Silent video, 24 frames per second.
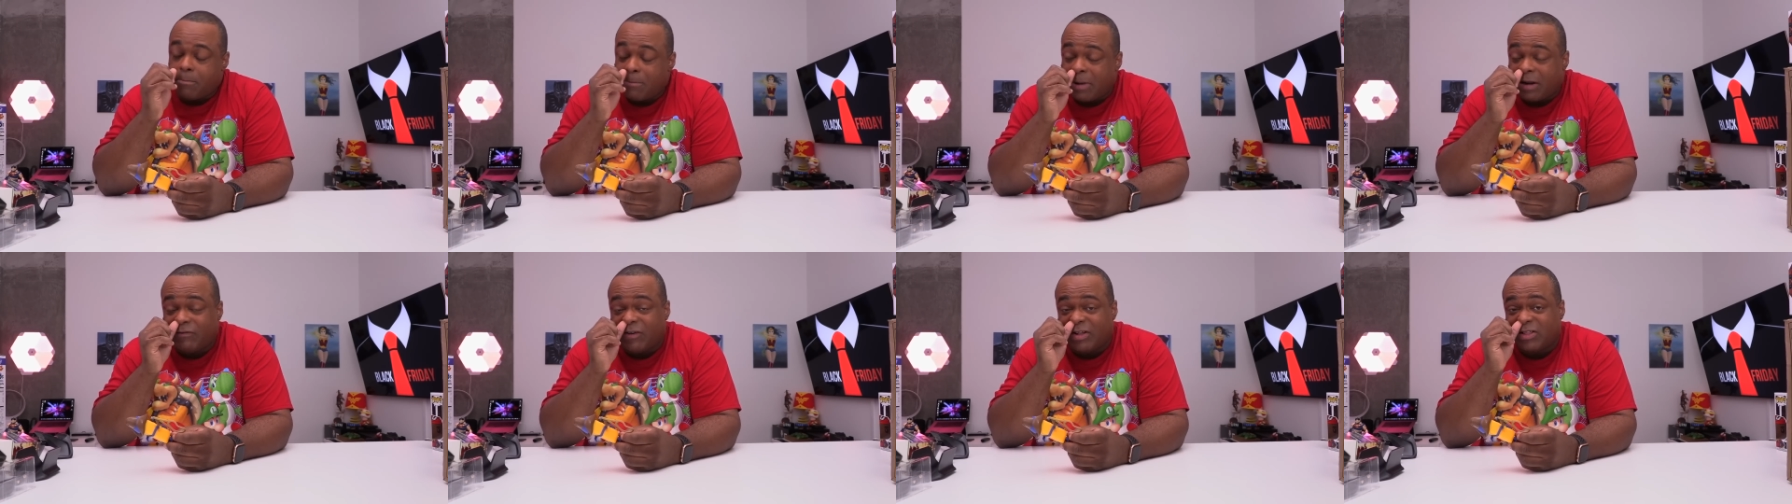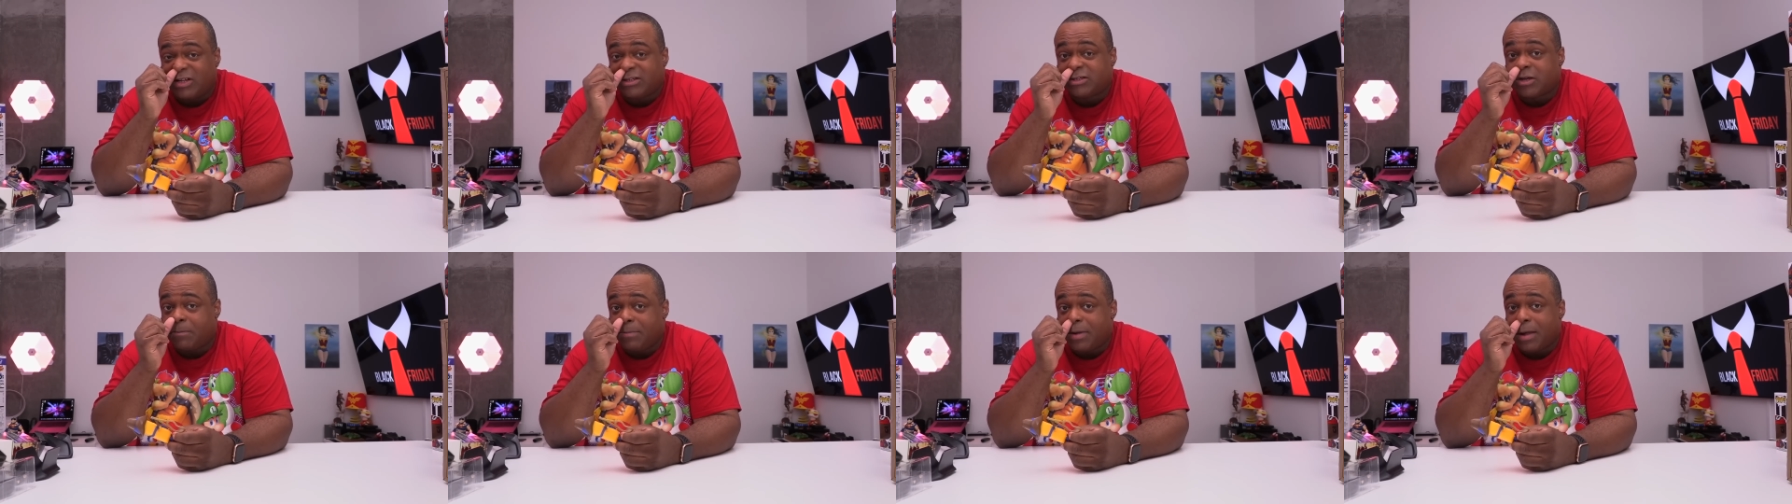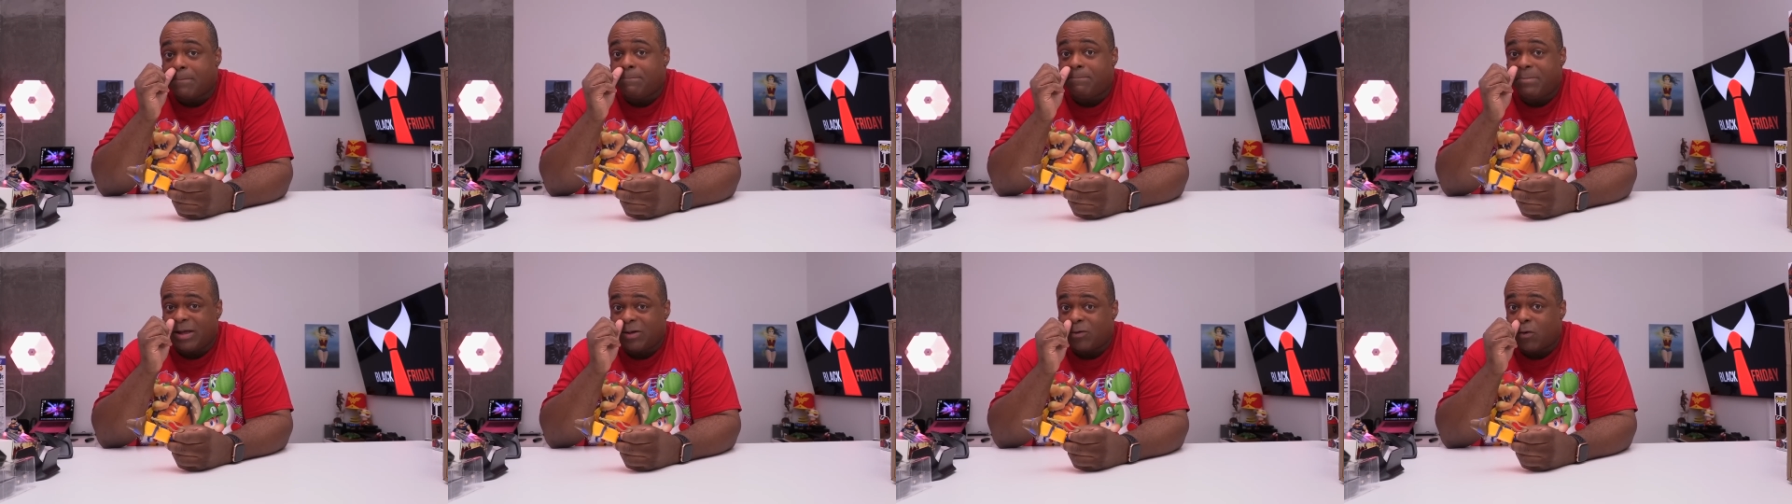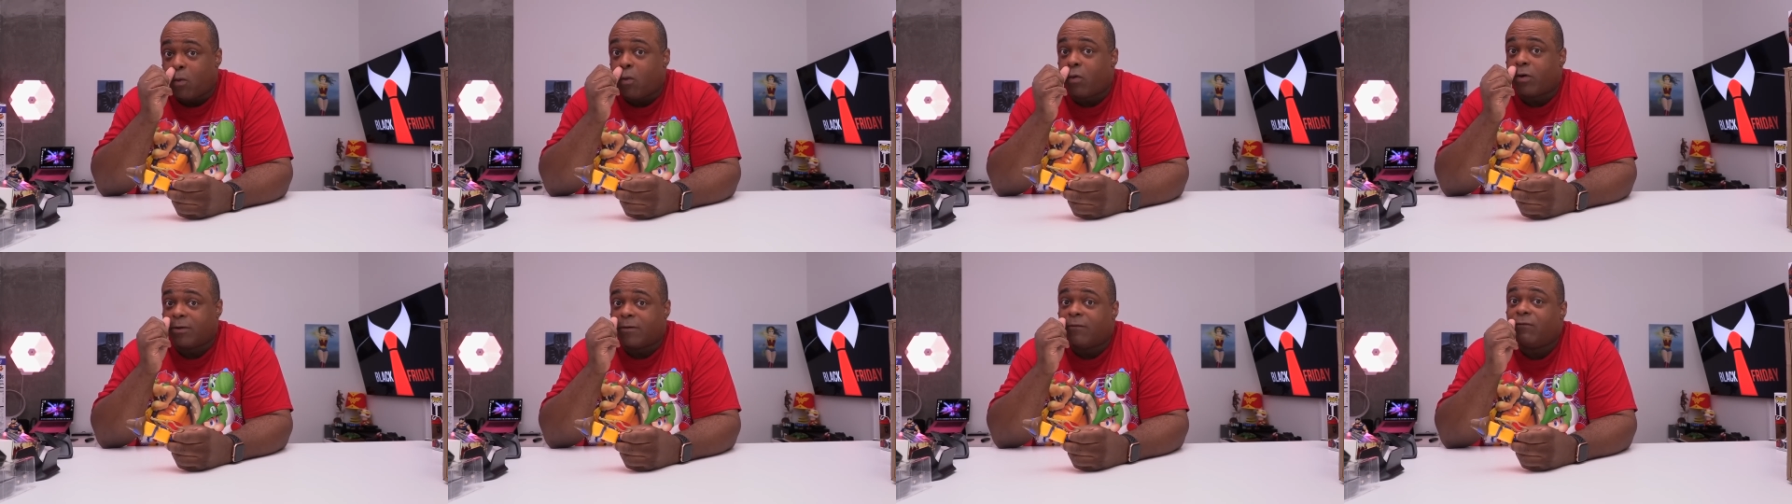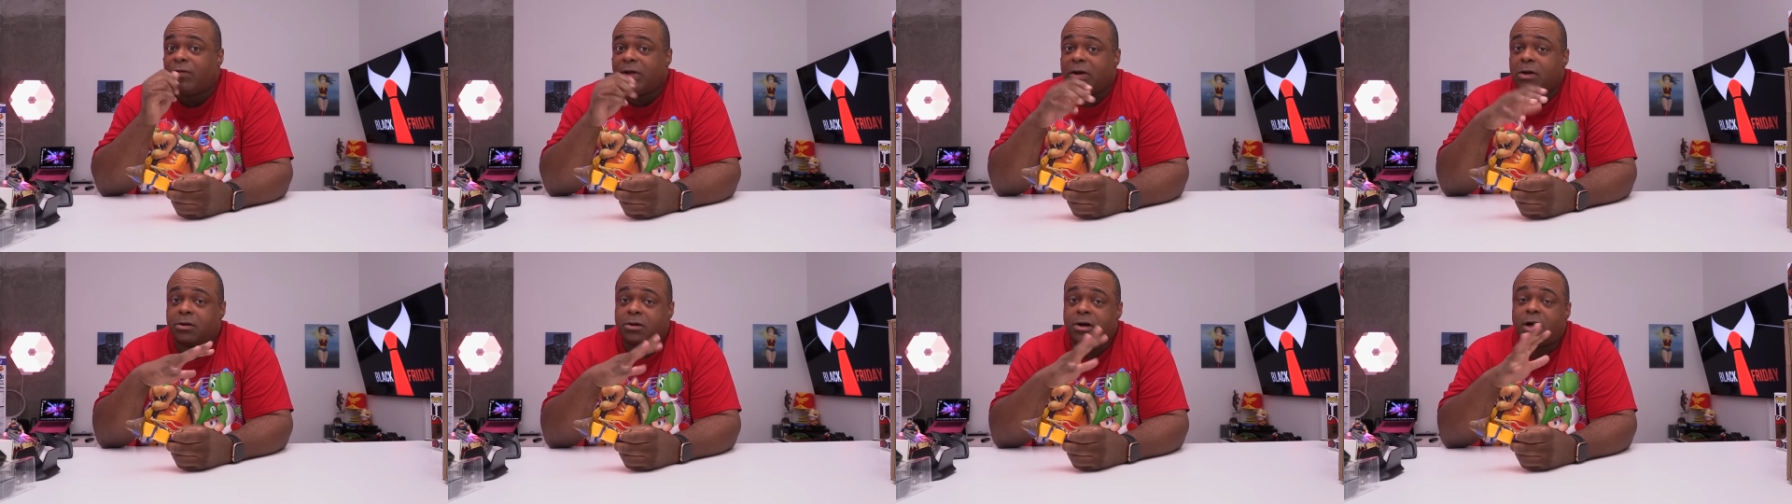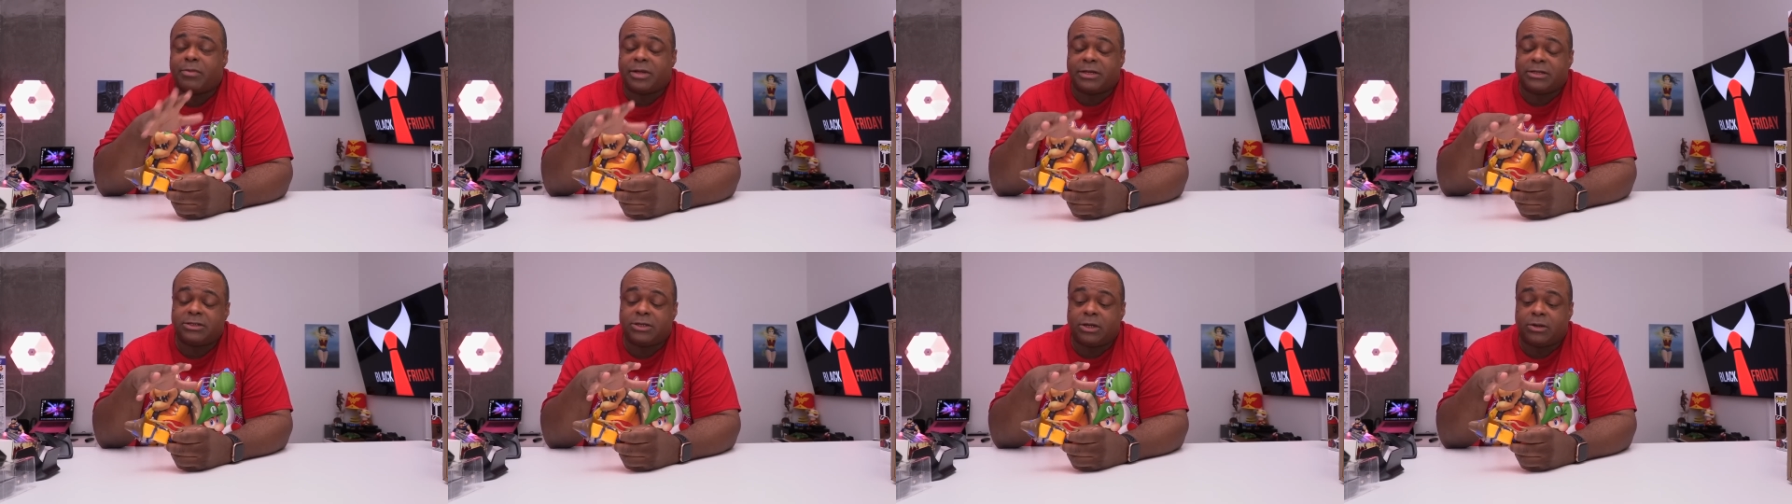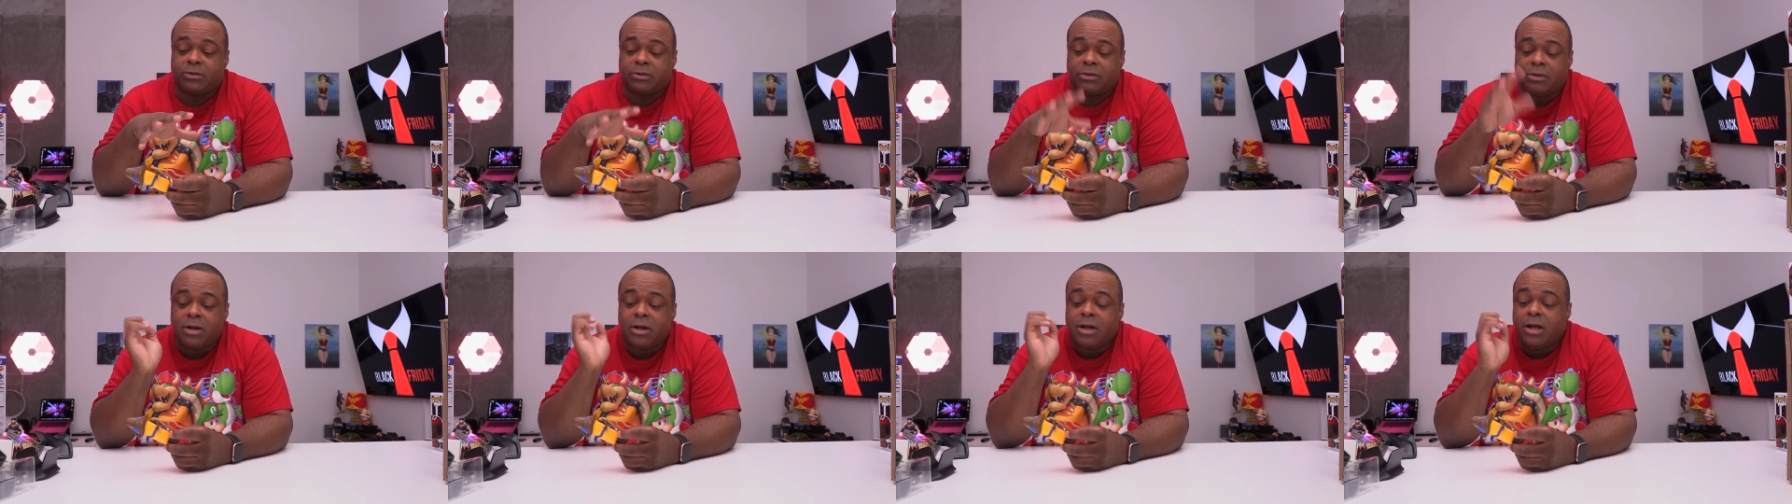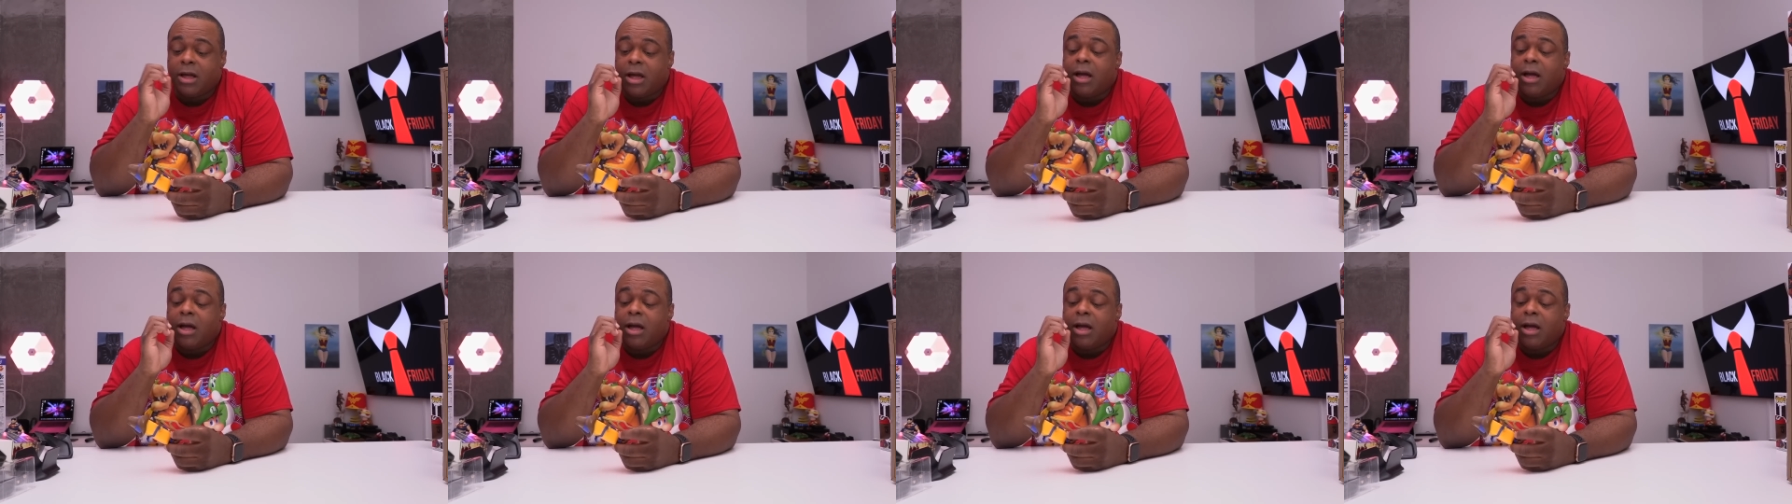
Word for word: Matter of fact, there's gonna be a big Oreo video coming soon.